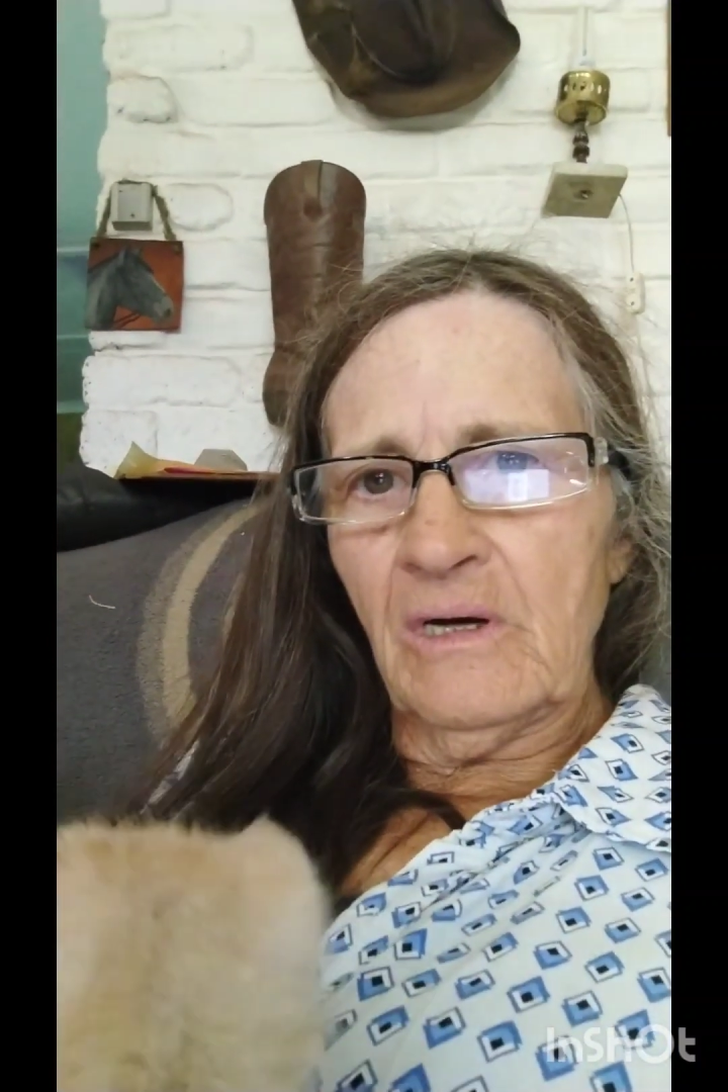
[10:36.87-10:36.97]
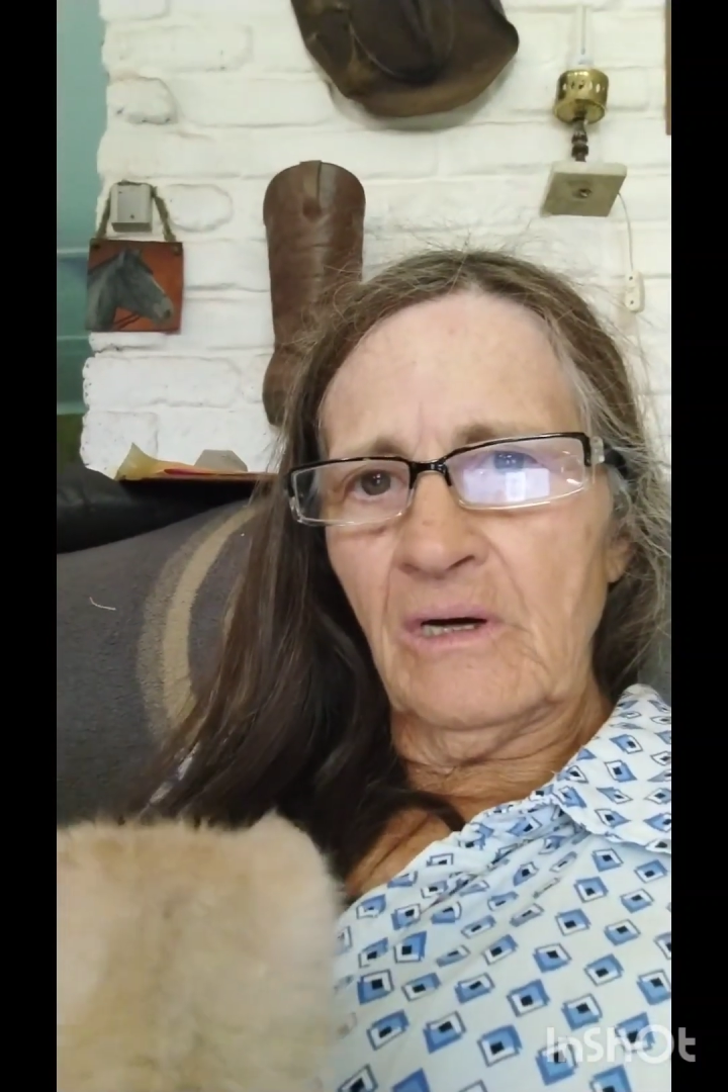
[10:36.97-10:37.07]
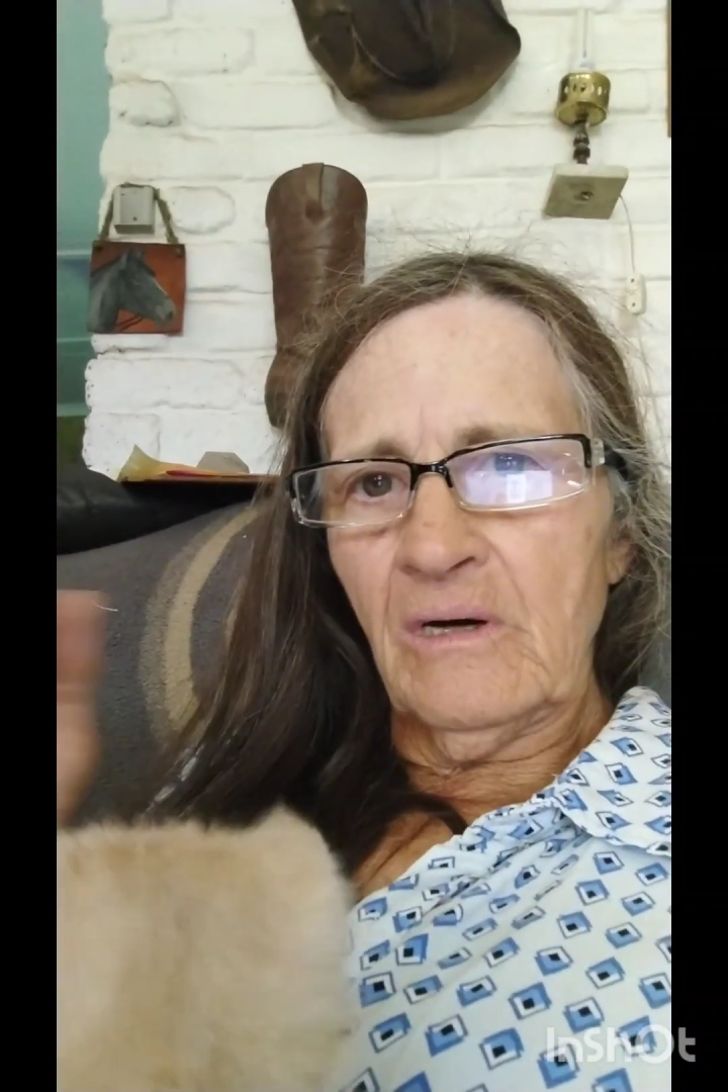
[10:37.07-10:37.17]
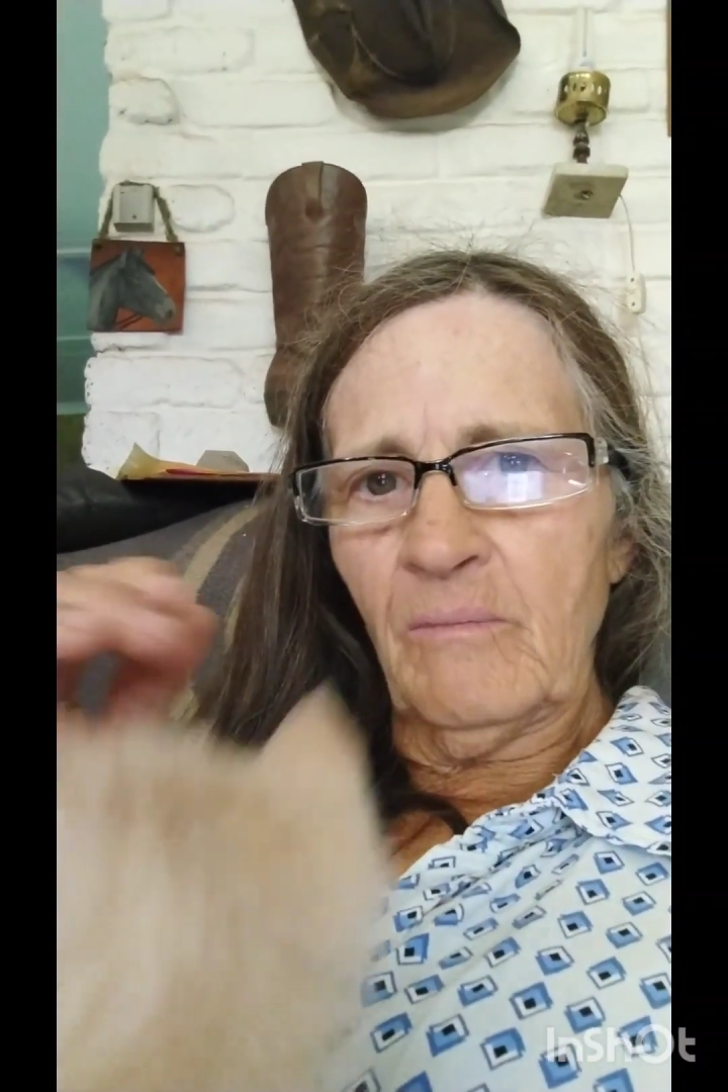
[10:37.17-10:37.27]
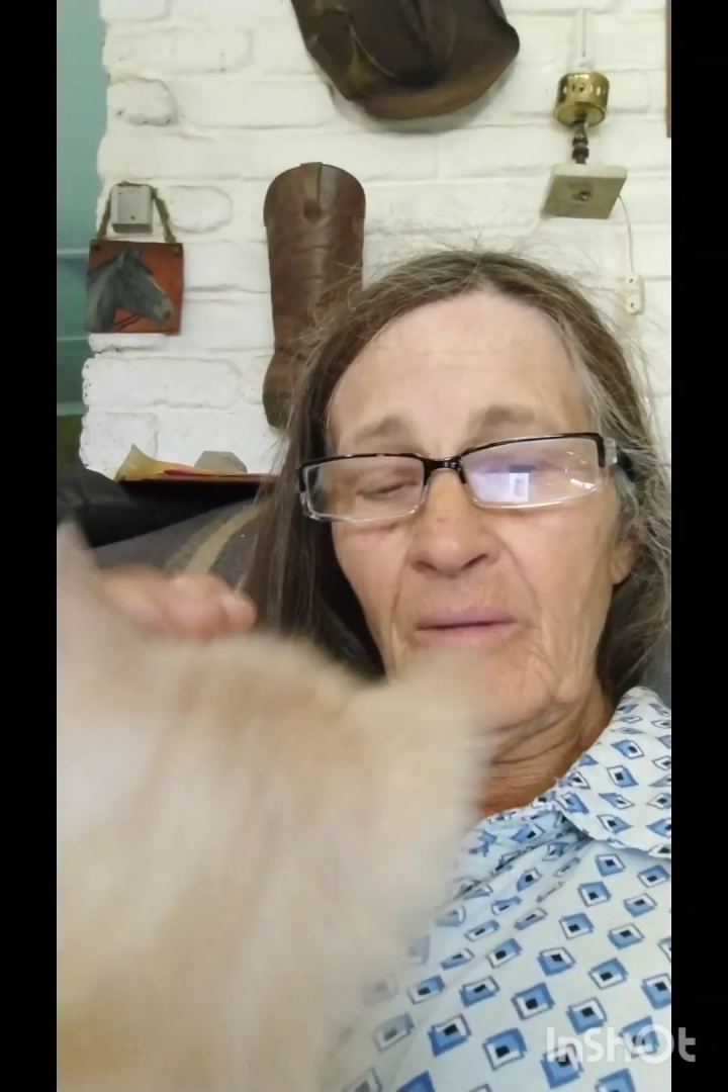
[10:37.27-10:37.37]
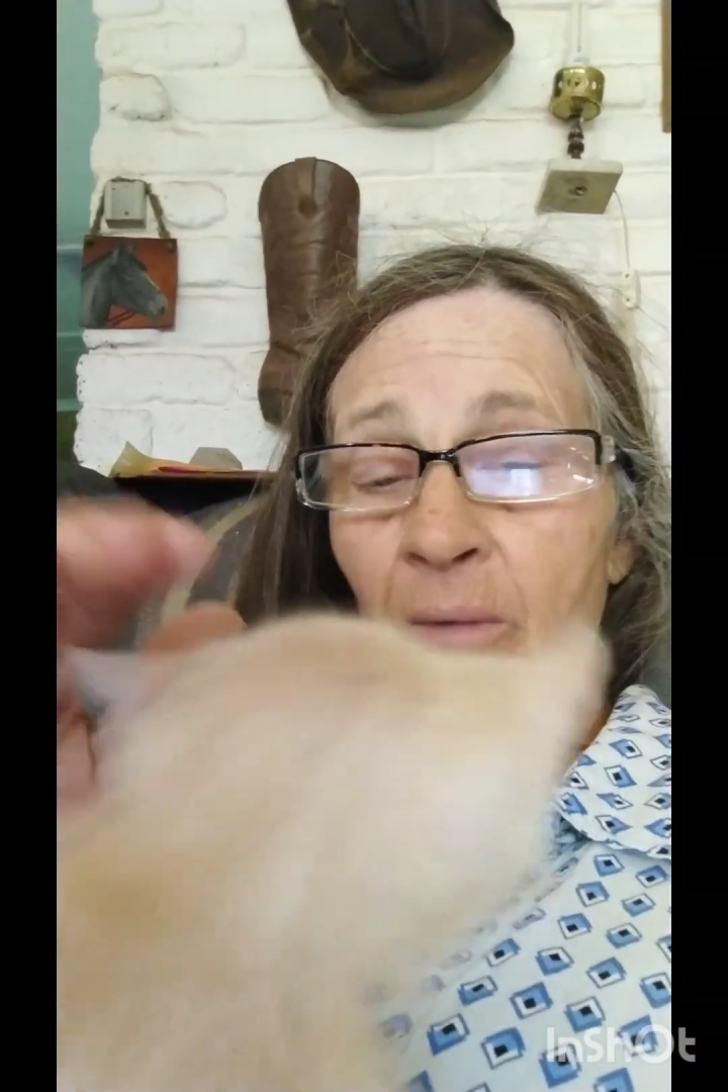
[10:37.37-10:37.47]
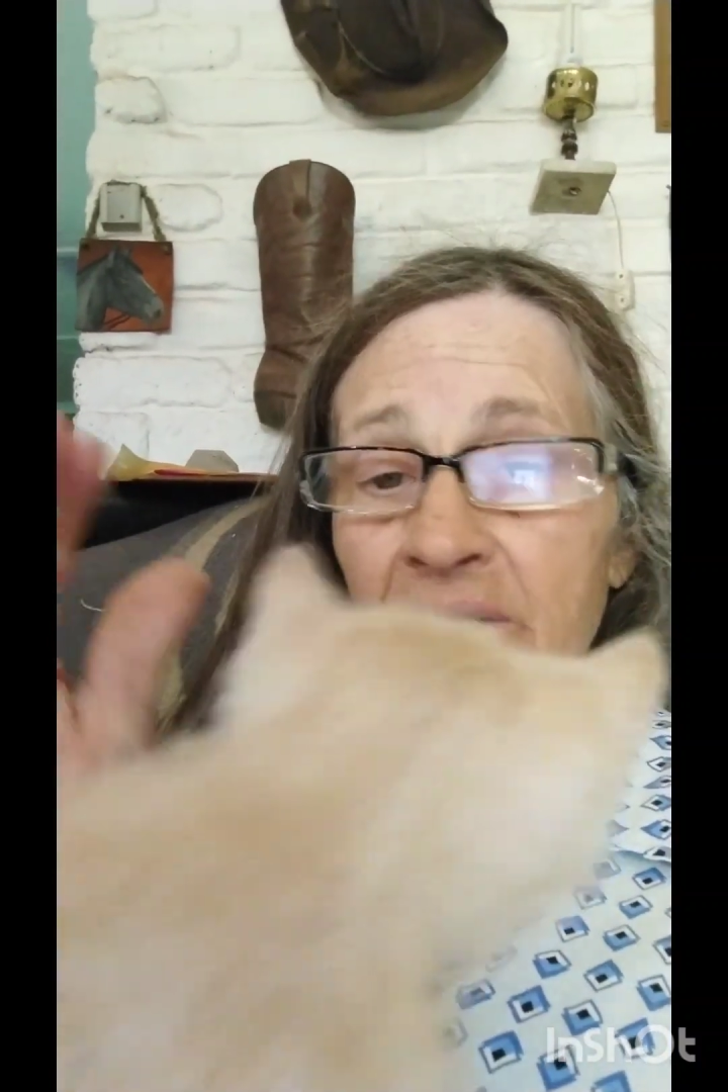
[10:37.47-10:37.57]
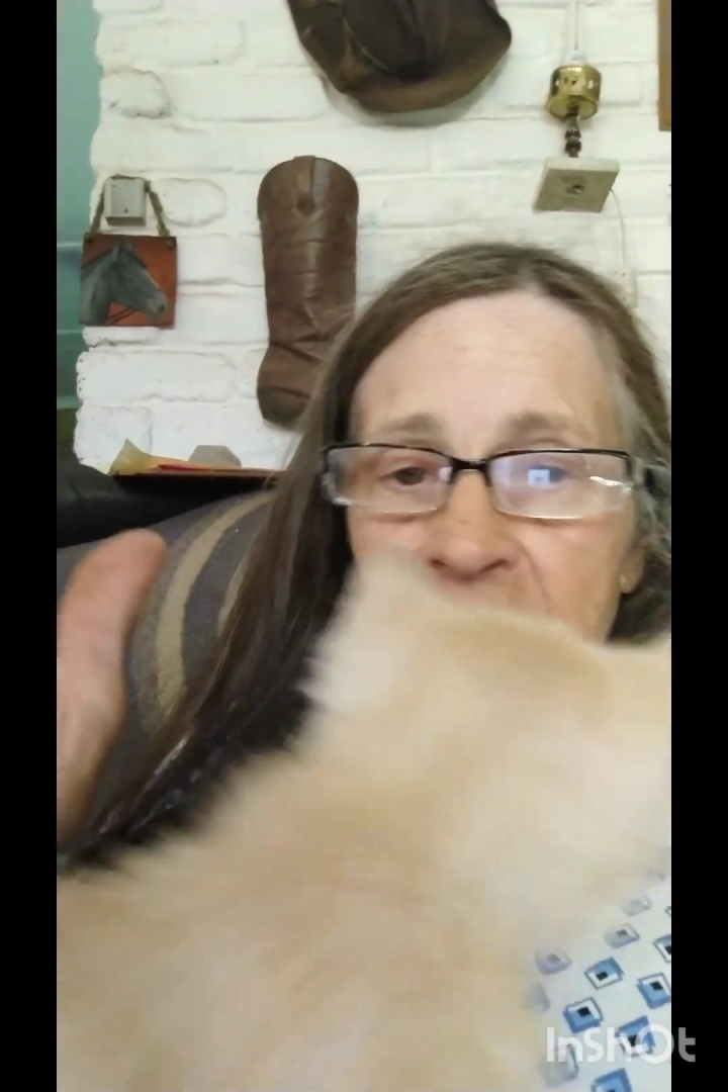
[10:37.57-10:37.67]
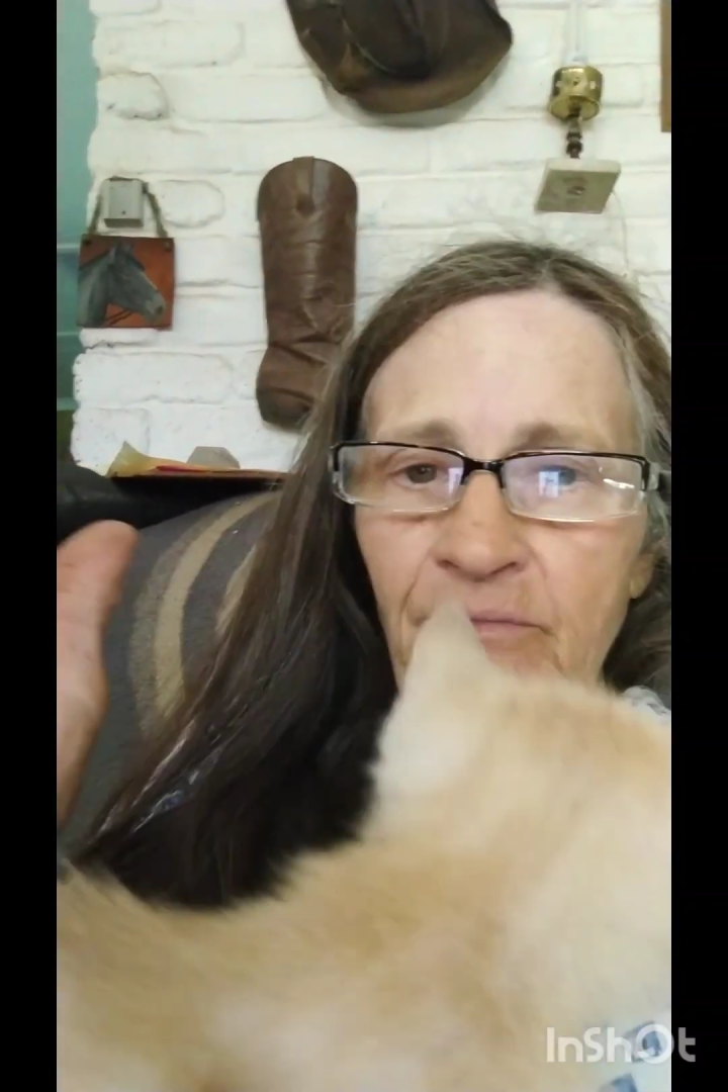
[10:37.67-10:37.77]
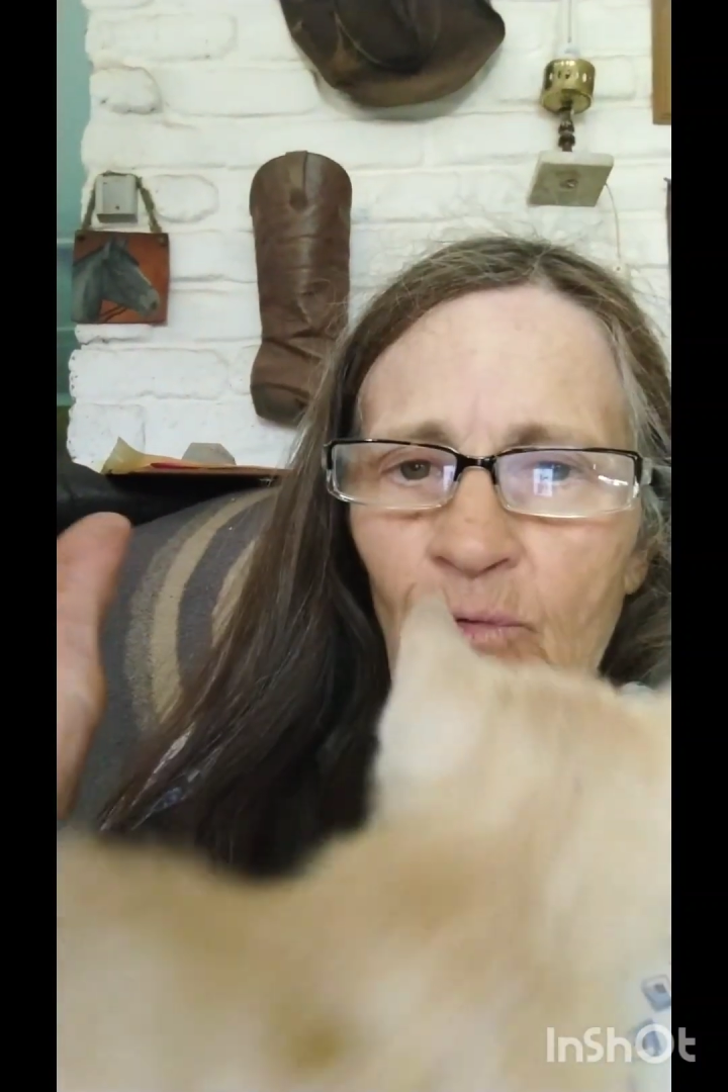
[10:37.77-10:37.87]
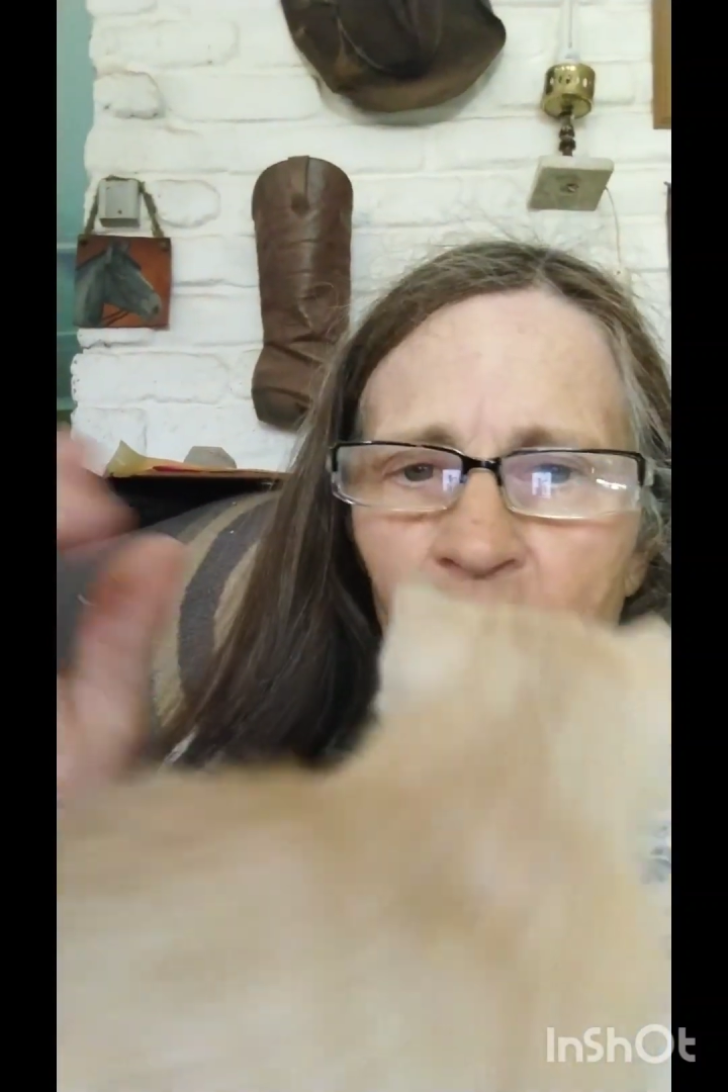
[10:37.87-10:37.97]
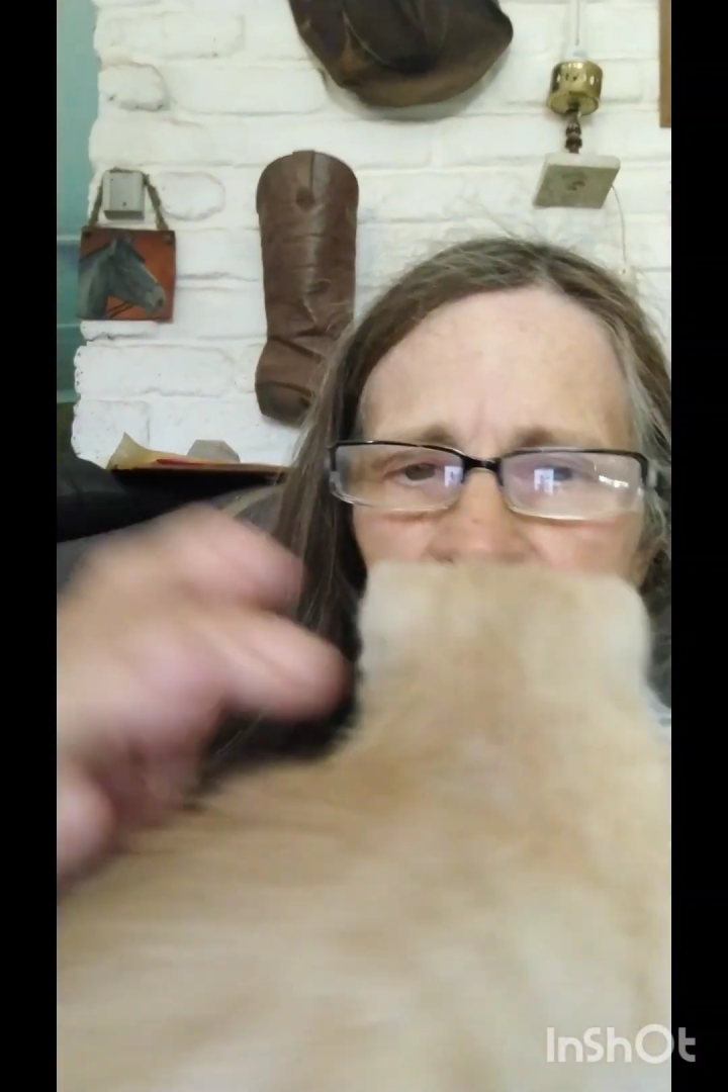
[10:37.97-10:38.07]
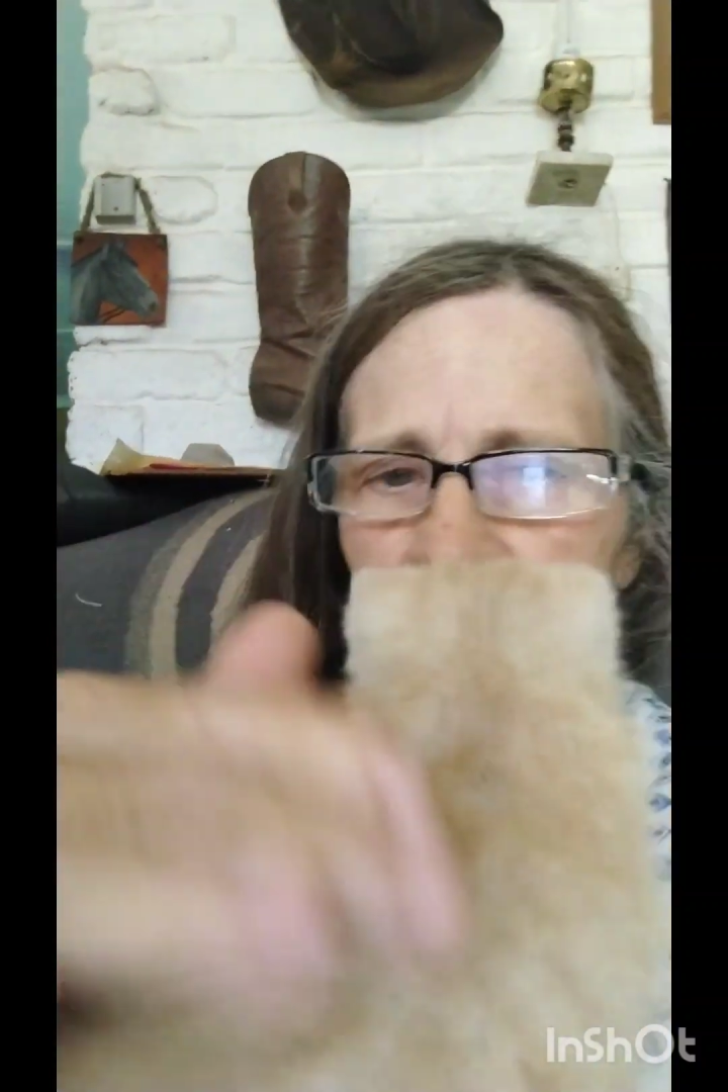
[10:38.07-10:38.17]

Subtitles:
I might never watch